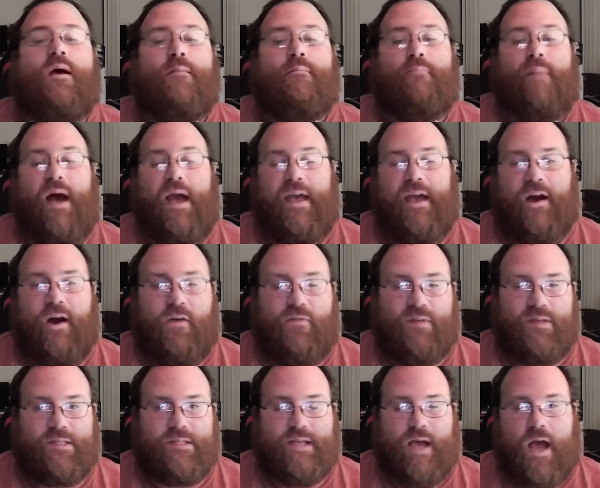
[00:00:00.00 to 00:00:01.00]
My health
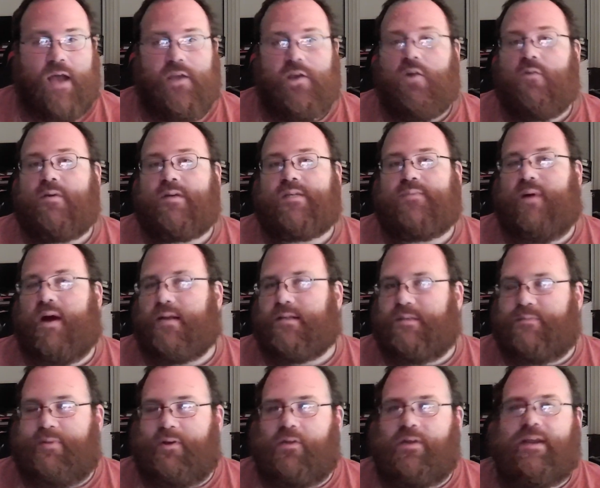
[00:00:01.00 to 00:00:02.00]
is not your
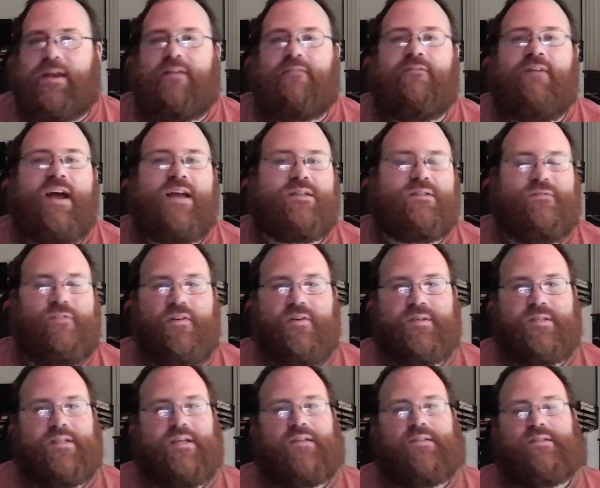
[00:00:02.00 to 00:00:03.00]
responsibility and vice
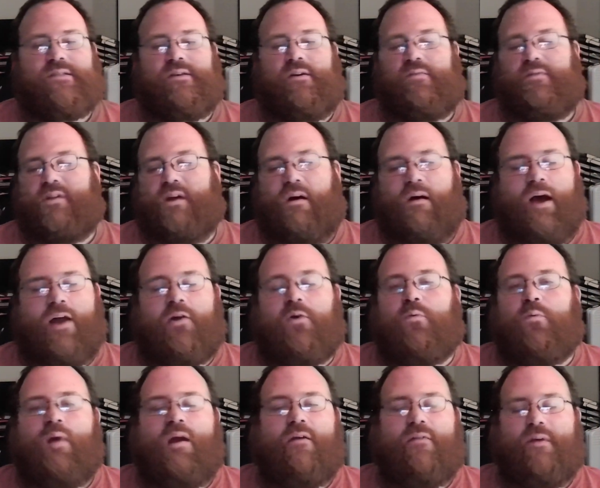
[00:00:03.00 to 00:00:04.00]
versa. So no, I
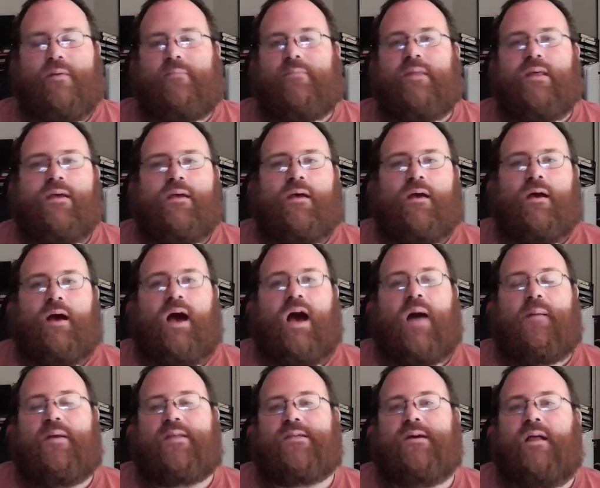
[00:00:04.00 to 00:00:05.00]
don't wear them.
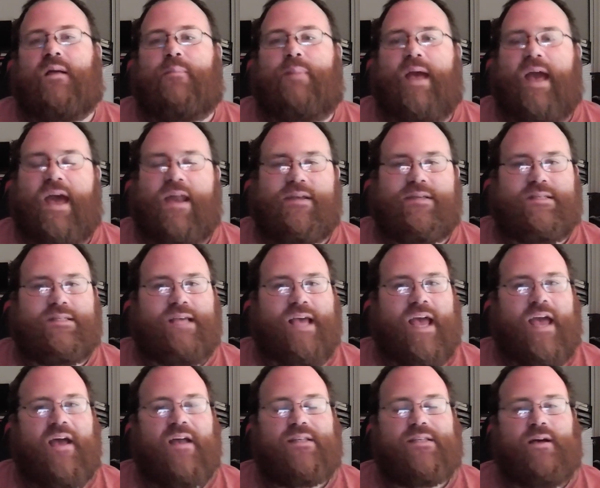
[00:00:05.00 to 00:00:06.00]
It's all a
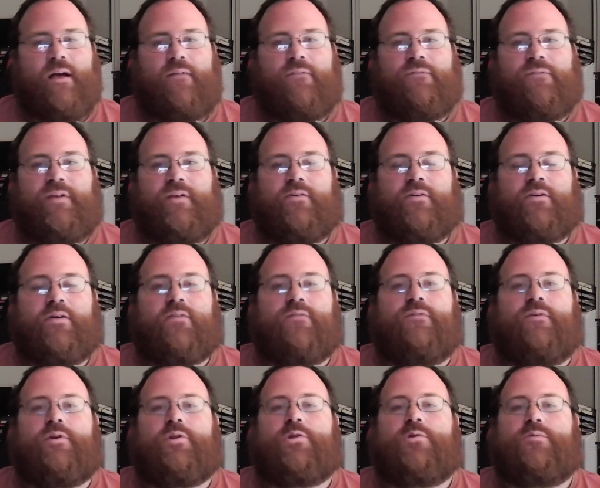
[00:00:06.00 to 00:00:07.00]
panacea. It's all feel-good
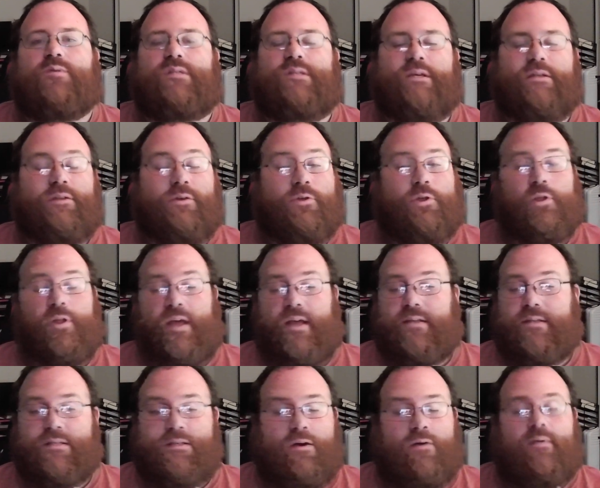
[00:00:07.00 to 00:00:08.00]
virtue signal
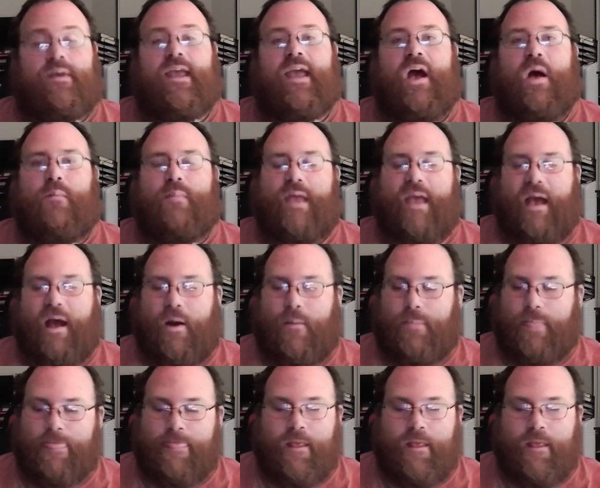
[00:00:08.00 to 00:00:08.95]
shit. So count me out.